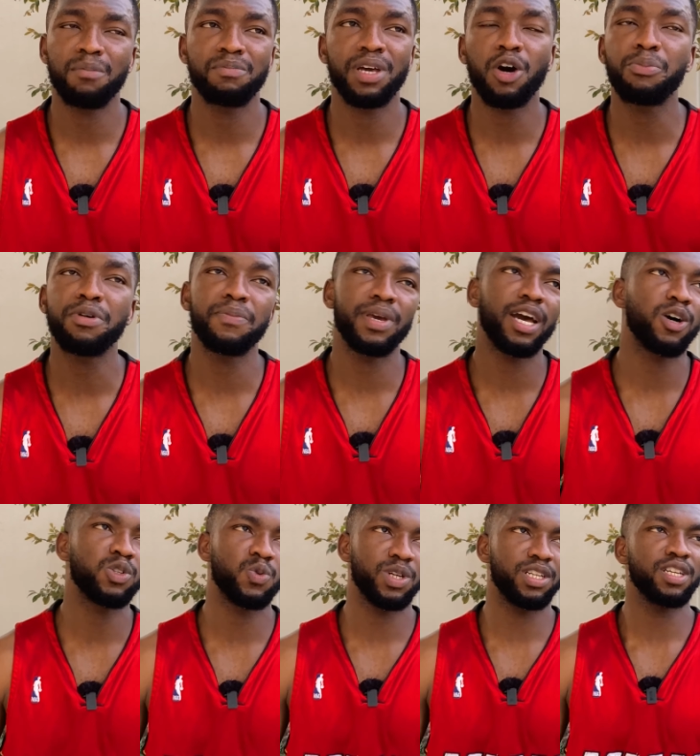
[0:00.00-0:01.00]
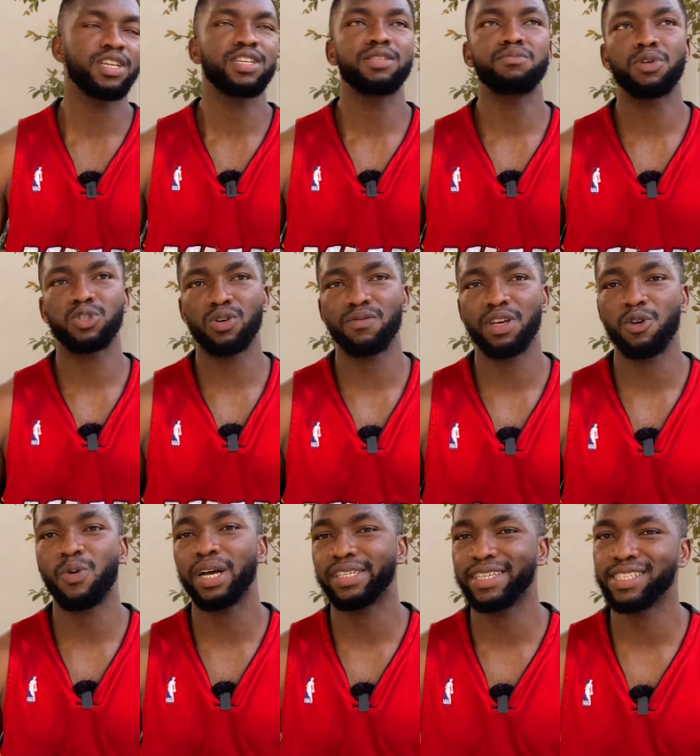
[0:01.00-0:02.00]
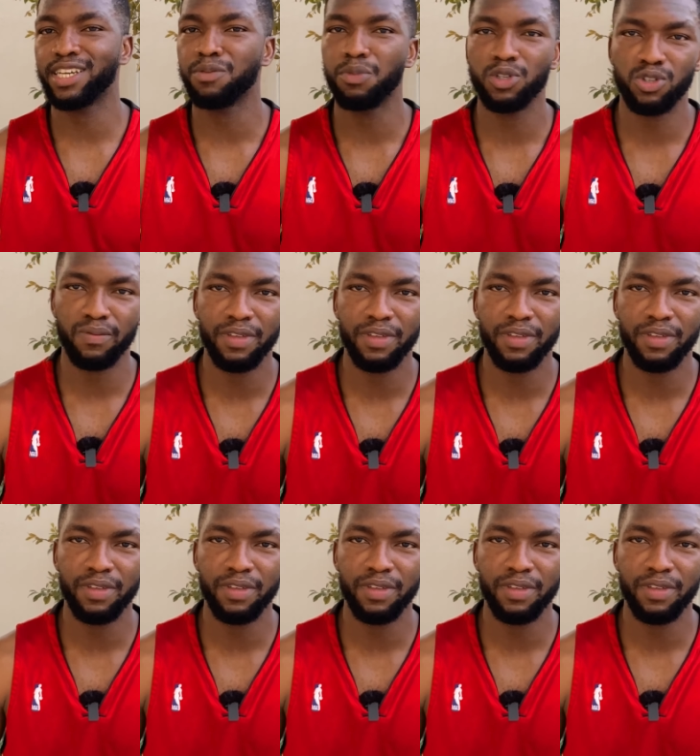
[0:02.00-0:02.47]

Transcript: helping me out with most of the questions and most of